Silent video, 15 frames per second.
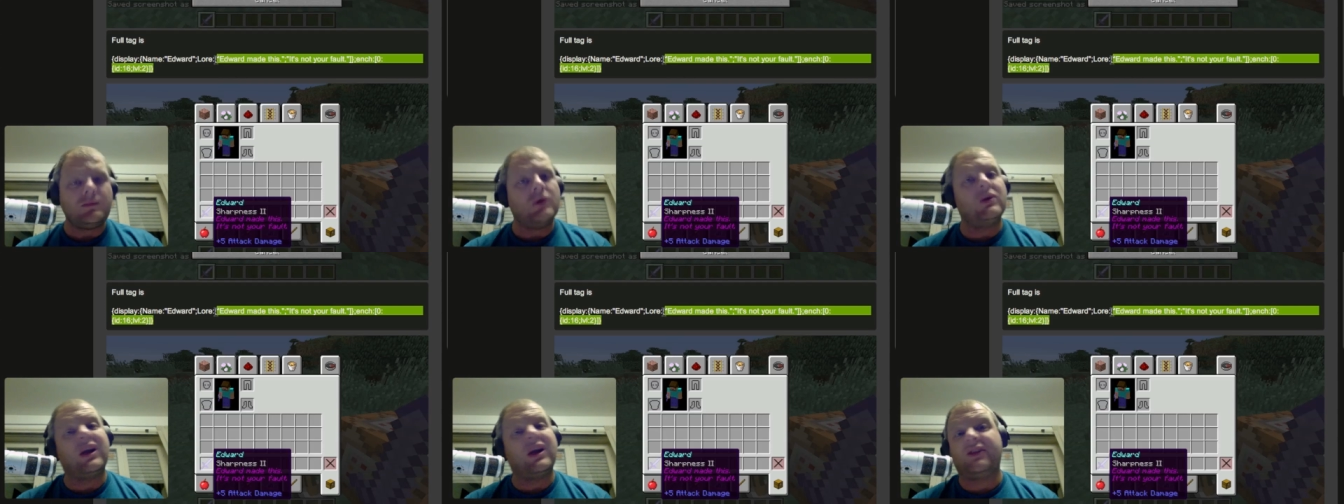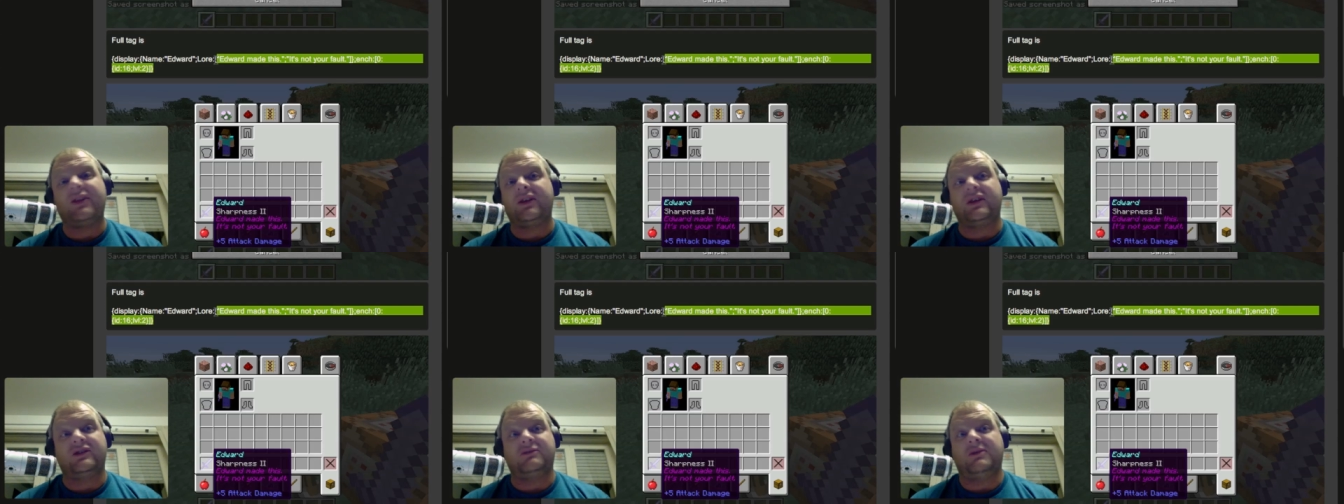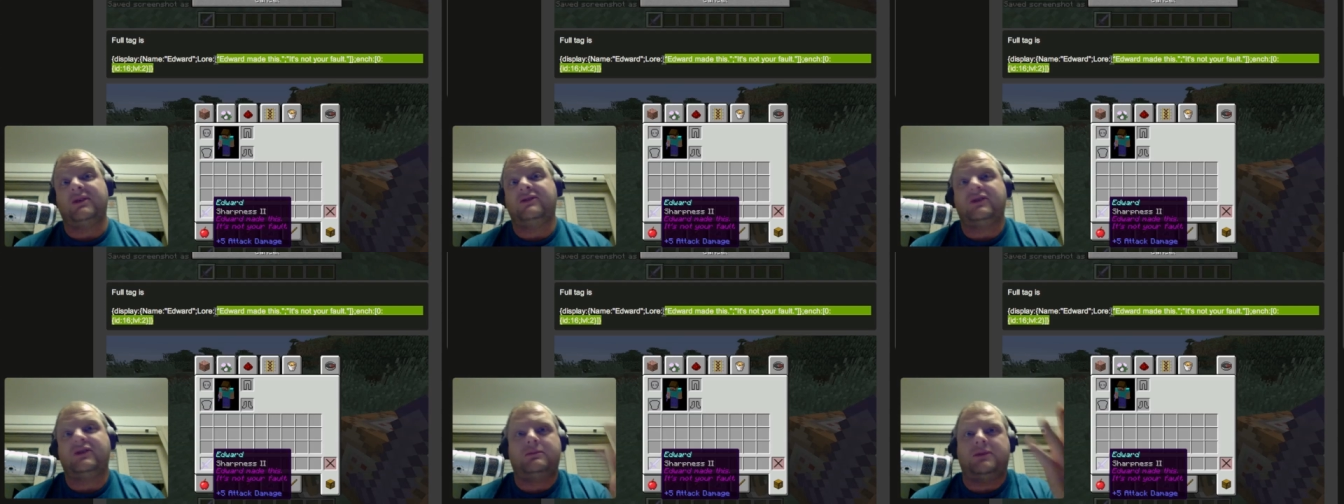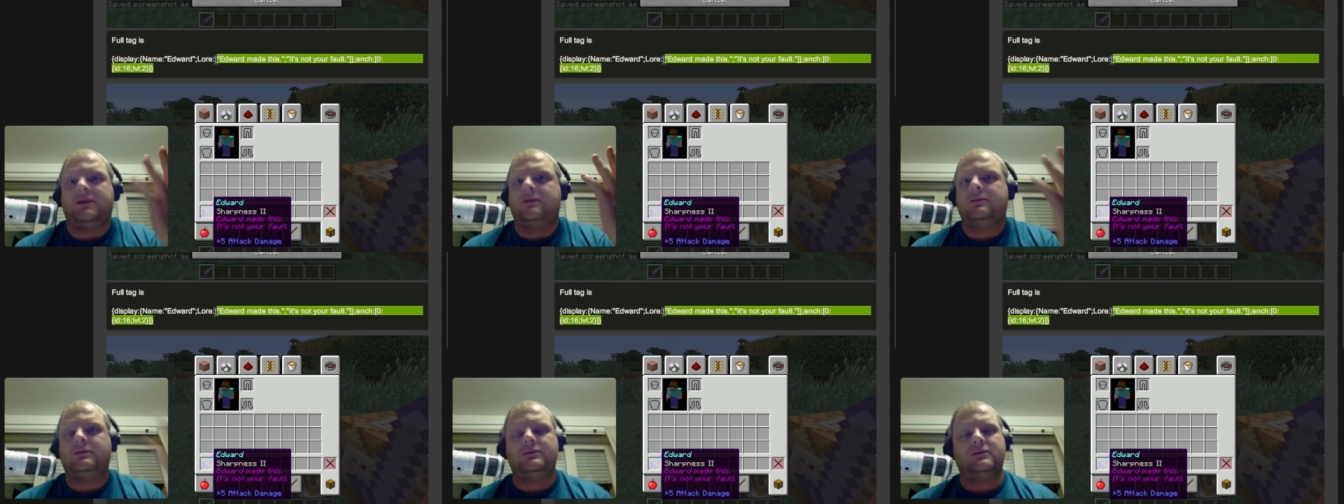Well, I think it's basic,
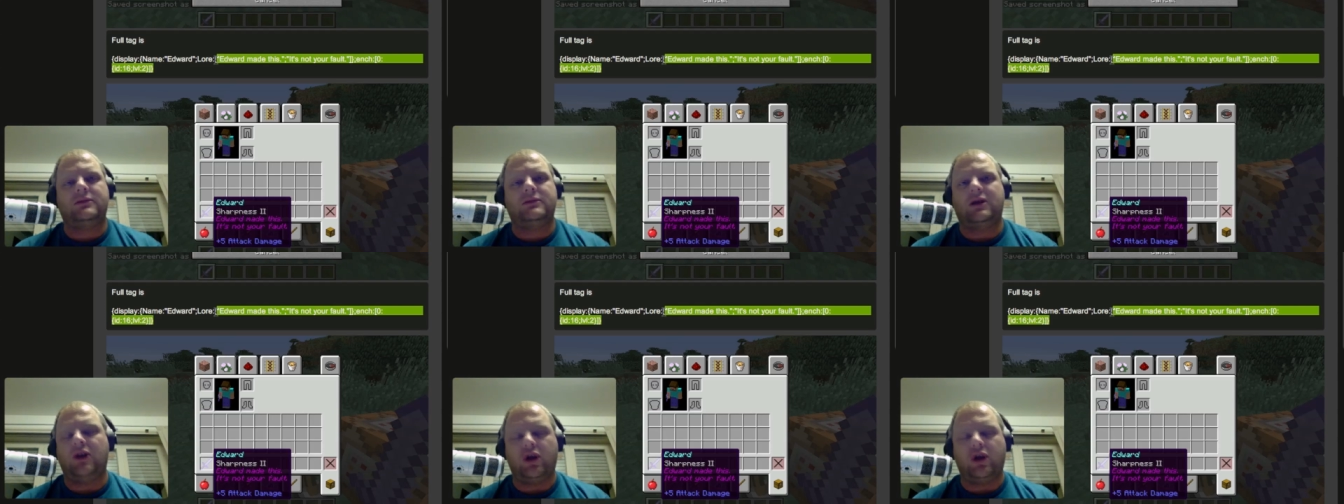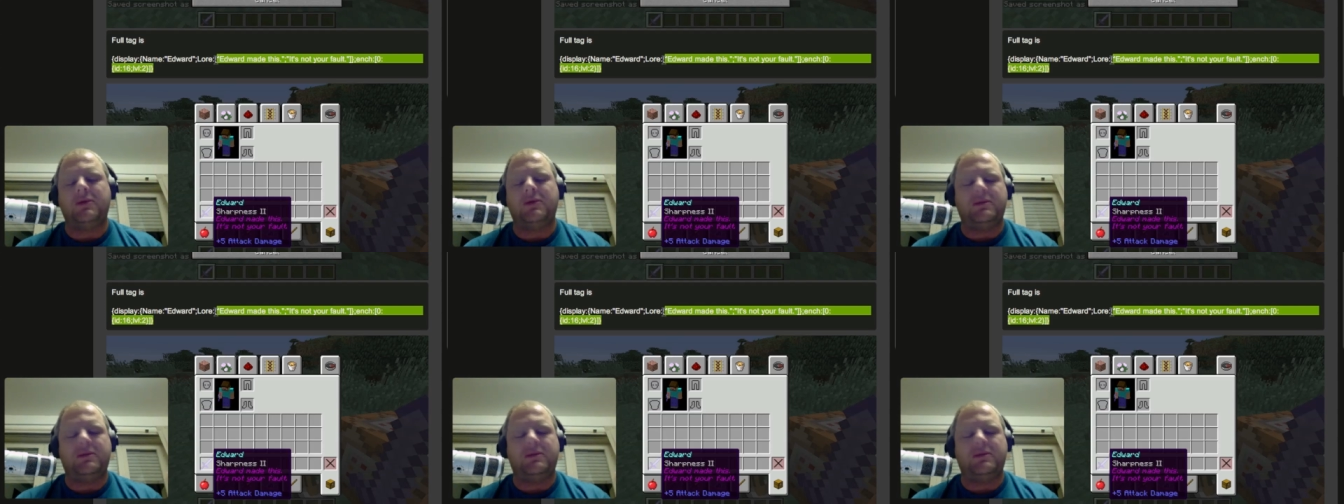but a lot of